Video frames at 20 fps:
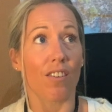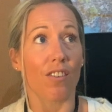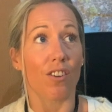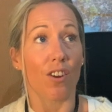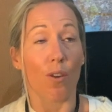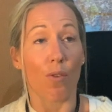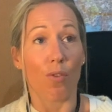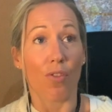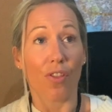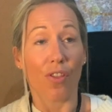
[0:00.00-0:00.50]
you
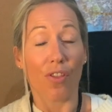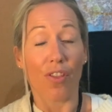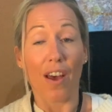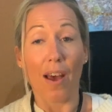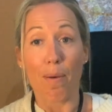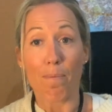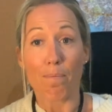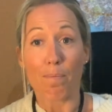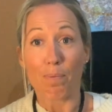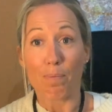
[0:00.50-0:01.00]
know,
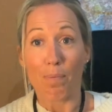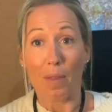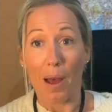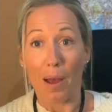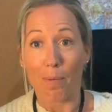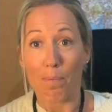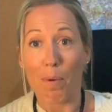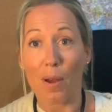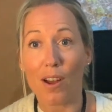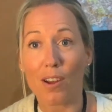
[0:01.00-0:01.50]

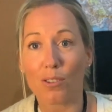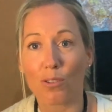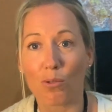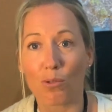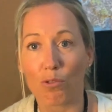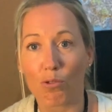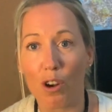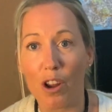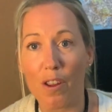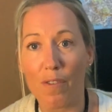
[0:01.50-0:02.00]
that personal
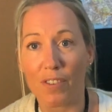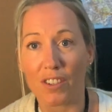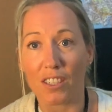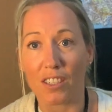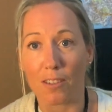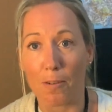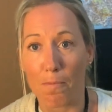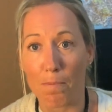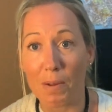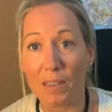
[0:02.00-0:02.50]
growth
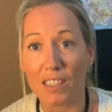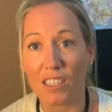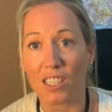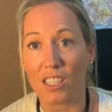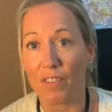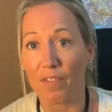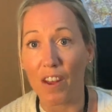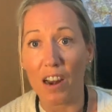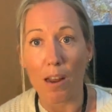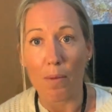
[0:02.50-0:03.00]
and business
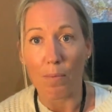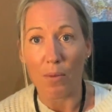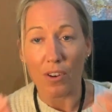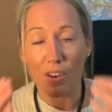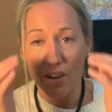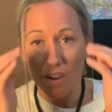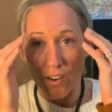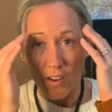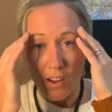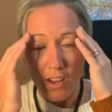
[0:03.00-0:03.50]
development
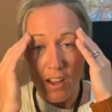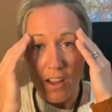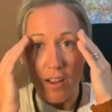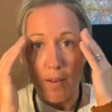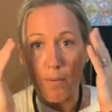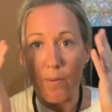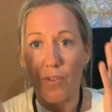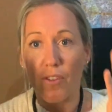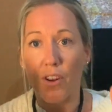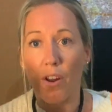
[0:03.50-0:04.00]
and,
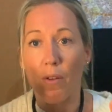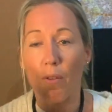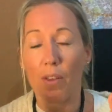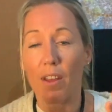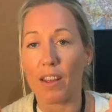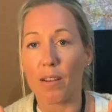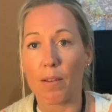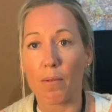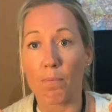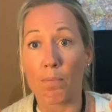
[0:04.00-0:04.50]
you know,
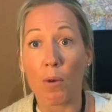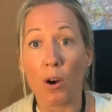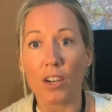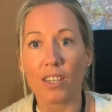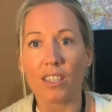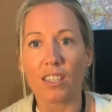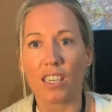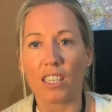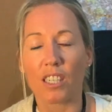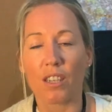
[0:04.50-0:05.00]

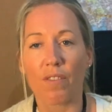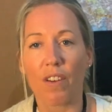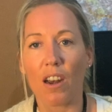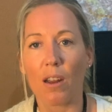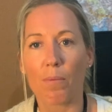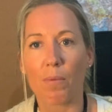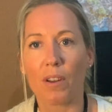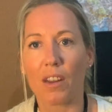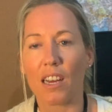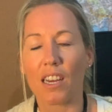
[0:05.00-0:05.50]
mindset
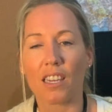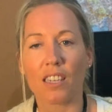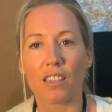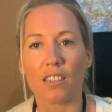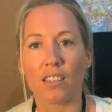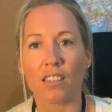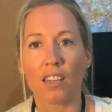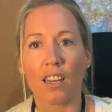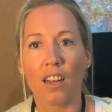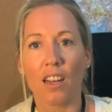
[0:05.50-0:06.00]
development
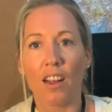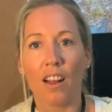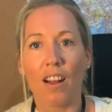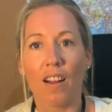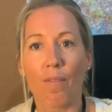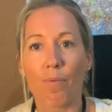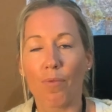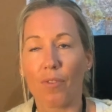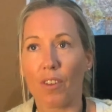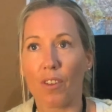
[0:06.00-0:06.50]
has
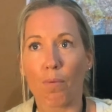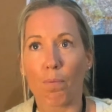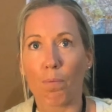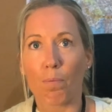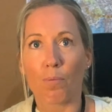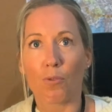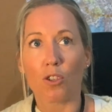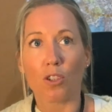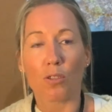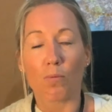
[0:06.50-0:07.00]

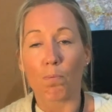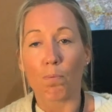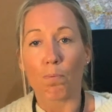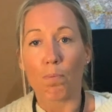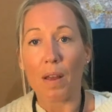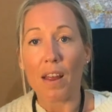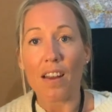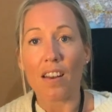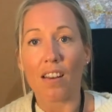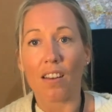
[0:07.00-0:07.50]
just
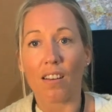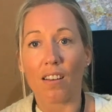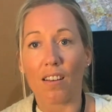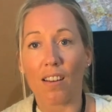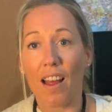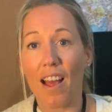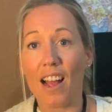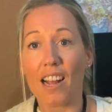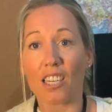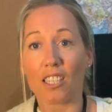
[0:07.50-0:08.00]

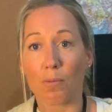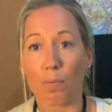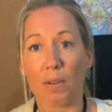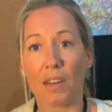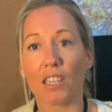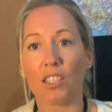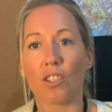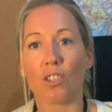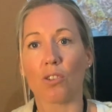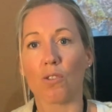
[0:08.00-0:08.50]
been
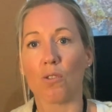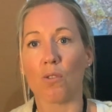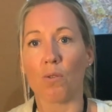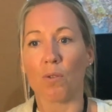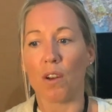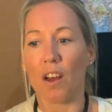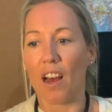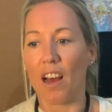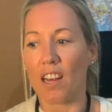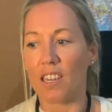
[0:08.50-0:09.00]

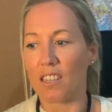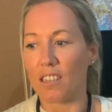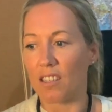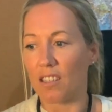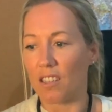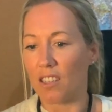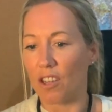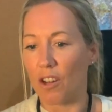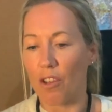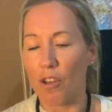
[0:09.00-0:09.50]
exponential.
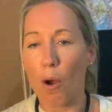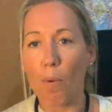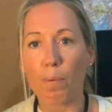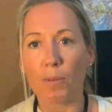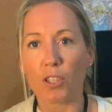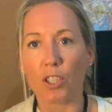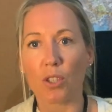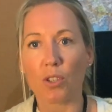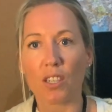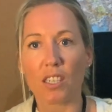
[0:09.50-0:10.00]
And, you know, the
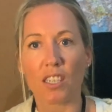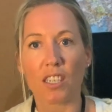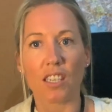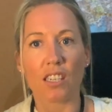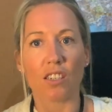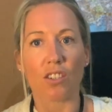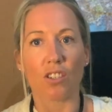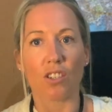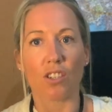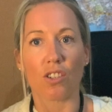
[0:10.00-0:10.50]

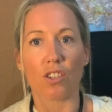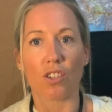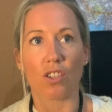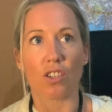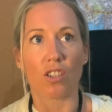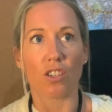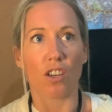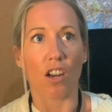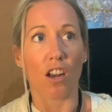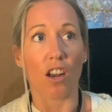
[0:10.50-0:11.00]
opportunities to
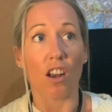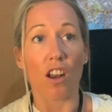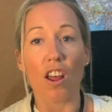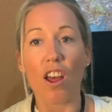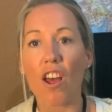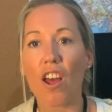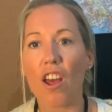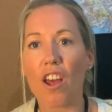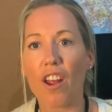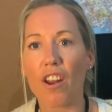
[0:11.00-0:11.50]
just
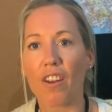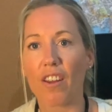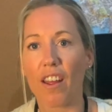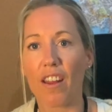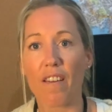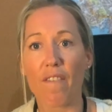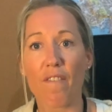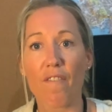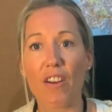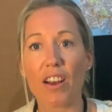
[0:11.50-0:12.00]
learn
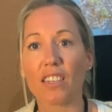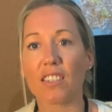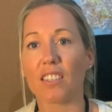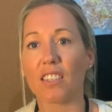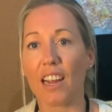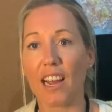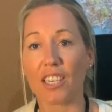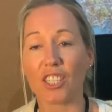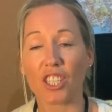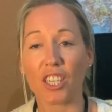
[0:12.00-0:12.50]
and invest
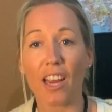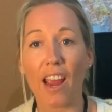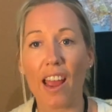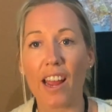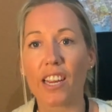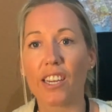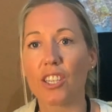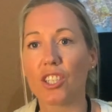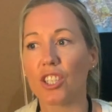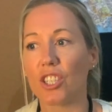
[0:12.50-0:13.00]
in
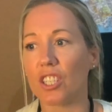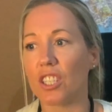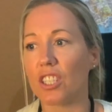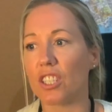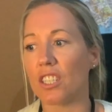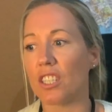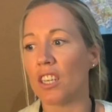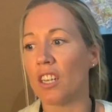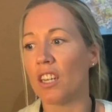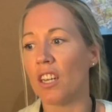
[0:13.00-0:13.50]

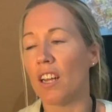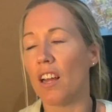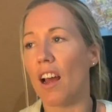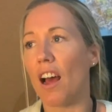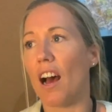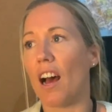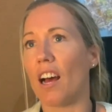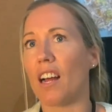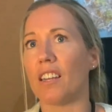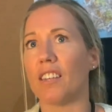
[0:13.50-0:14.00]
education,
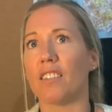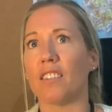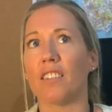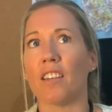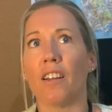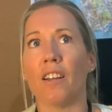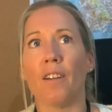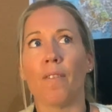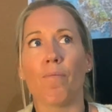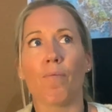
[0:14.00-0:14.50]
and,
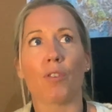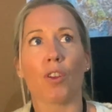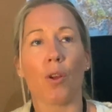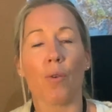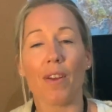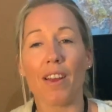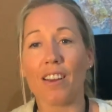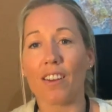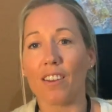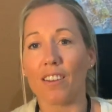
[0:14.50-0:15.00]
you
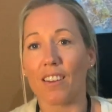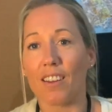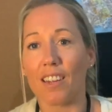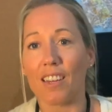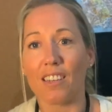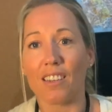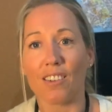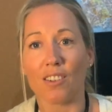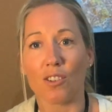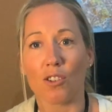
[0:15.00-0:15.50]
know,
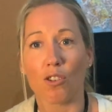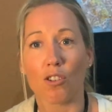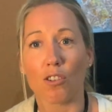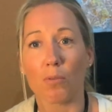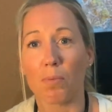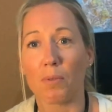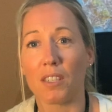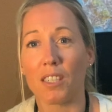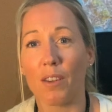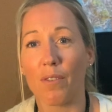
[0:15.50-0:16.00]
in your
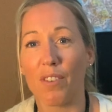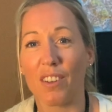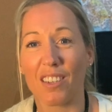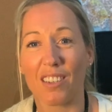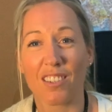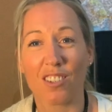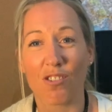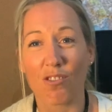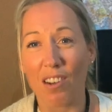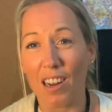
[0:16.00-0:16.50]

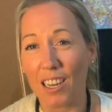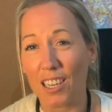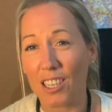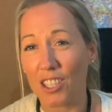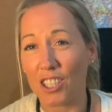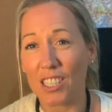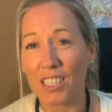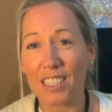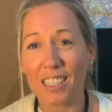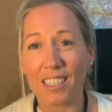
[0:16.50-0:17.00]
specific
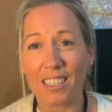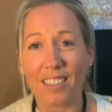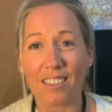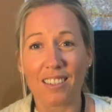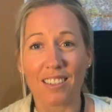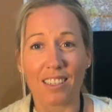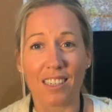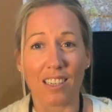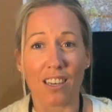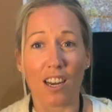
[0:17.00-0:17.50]

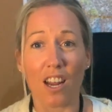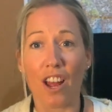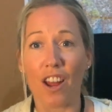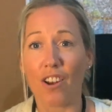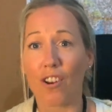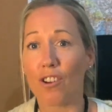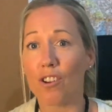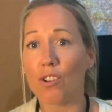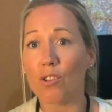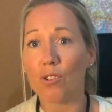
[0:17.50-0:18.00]
strategies, and
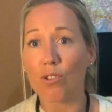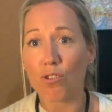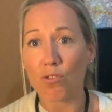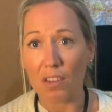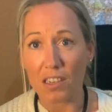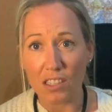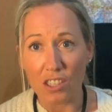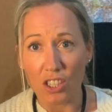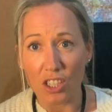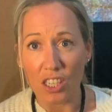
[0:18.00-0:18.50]
learn new
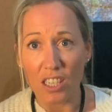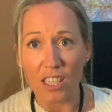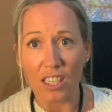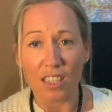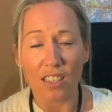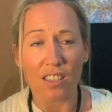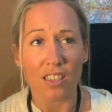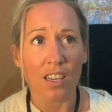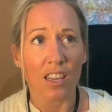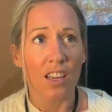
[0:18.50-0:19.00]

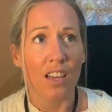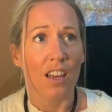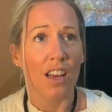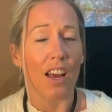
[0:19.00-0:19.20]
strategies,